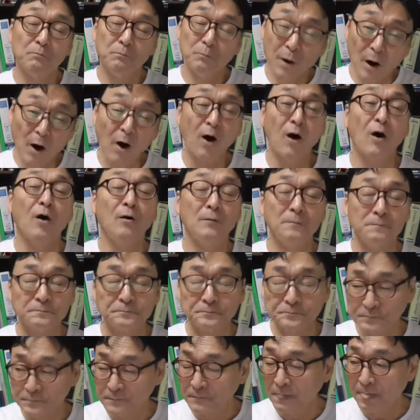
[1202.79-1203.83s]
Paul
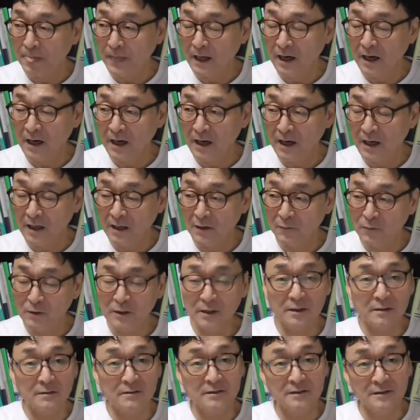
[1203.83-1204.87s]
uh,
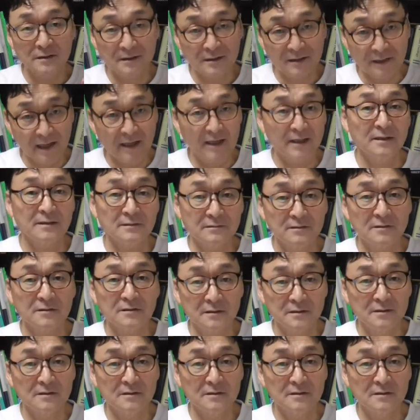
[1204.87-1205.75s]
really saying